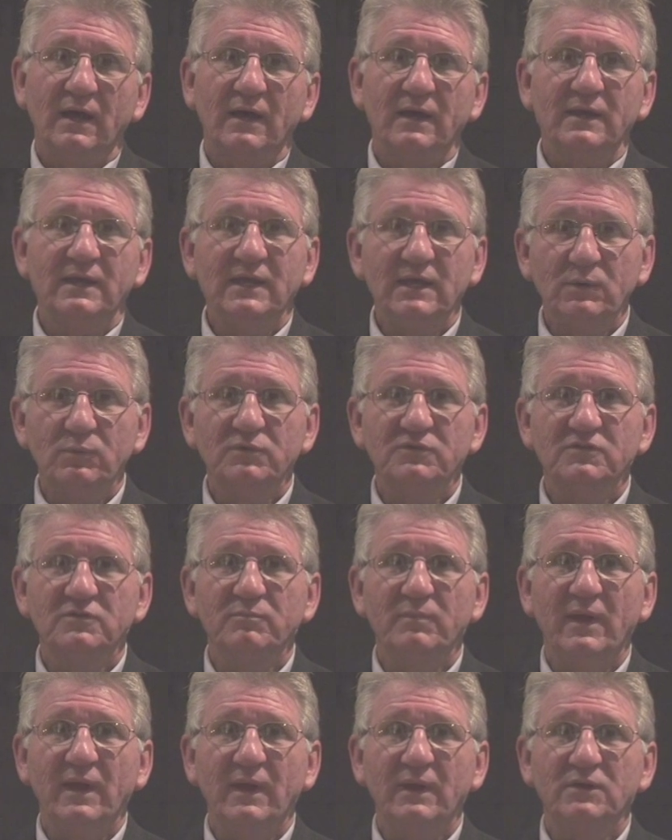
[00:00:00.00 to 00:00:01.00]
he was a
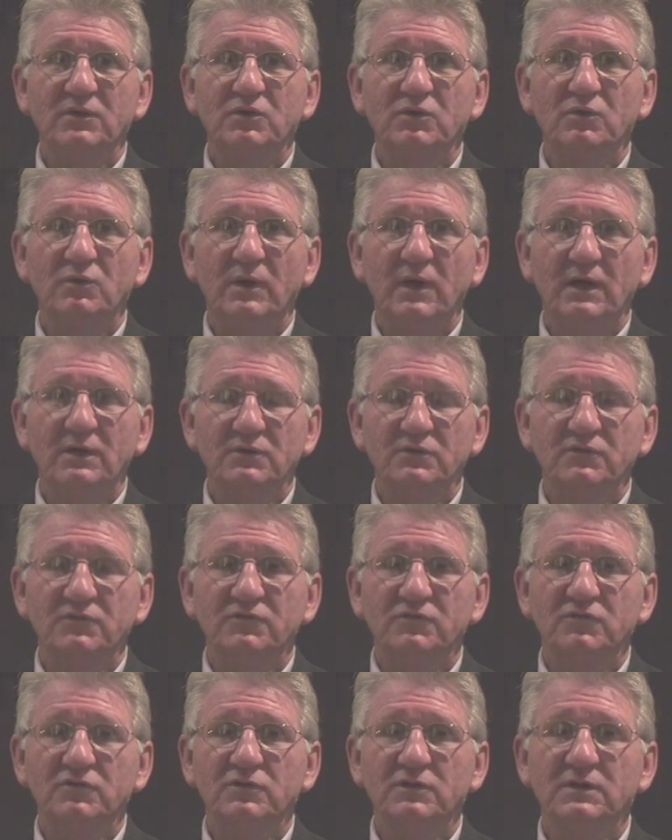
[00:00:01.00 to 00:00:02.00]
man who
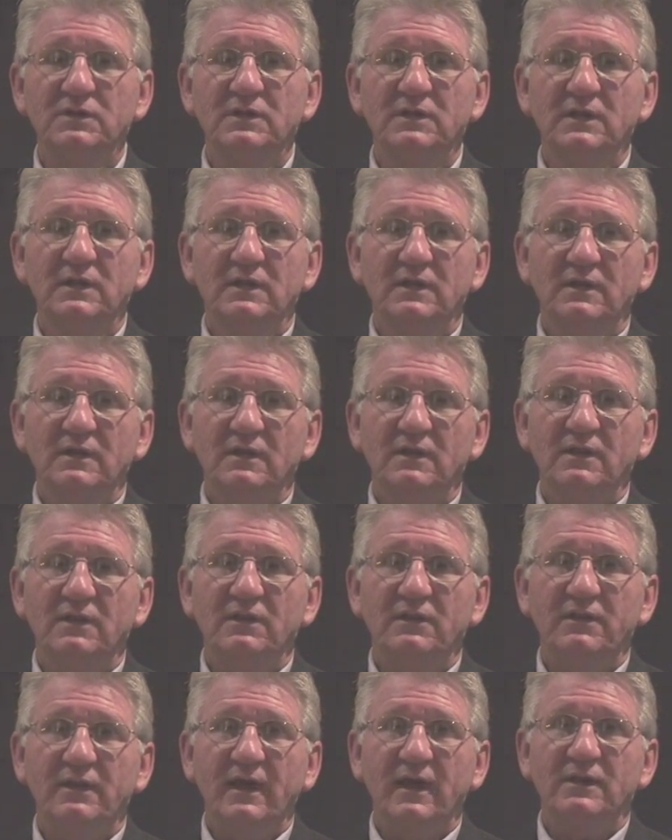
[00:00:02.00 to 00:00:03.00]
understood
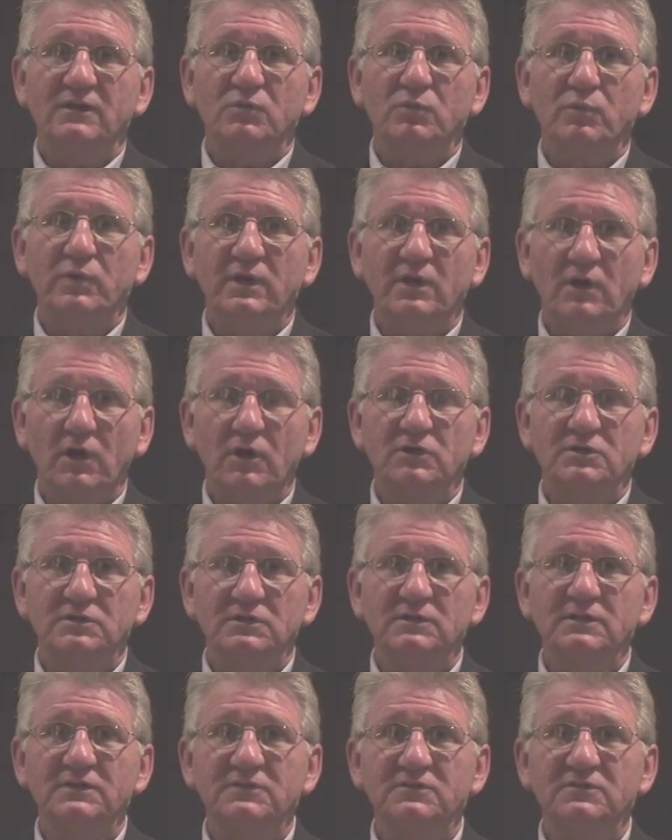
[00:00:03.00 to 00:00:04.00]
that we are to
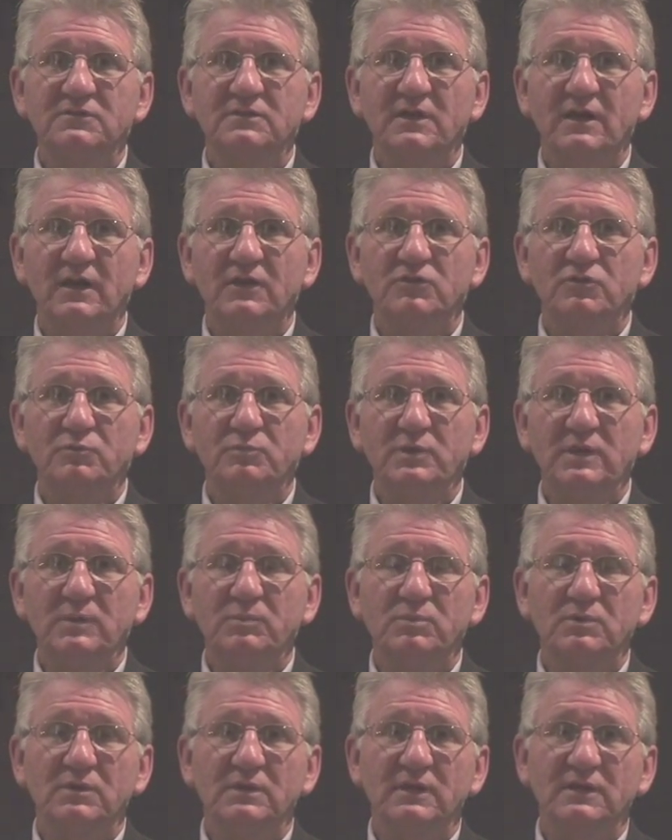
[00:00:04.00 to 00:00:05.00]
listen to other people.